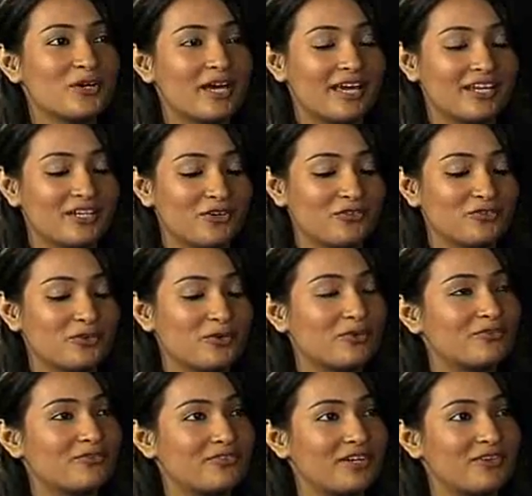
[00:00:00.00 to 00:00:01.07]
Any of your
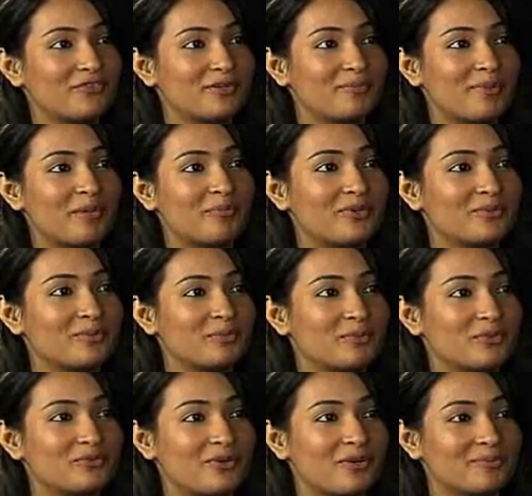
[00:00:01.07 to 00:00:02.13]
favorite memorable
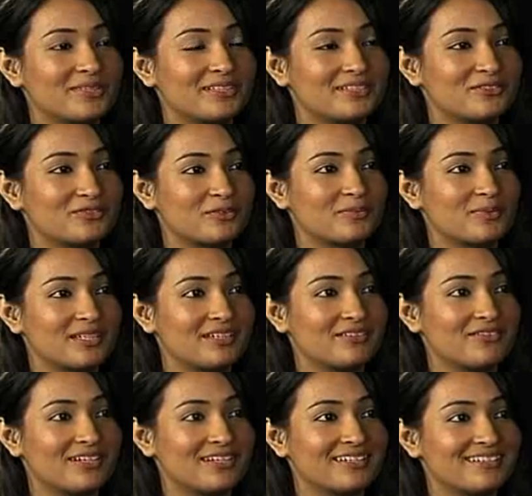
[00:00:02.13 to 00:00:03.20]
performances from the
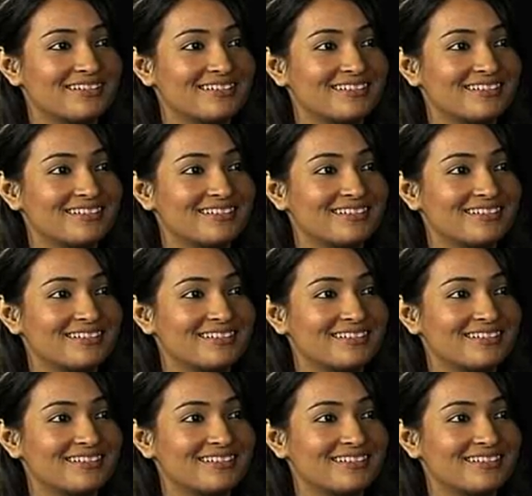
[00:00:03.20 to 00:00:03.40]
event?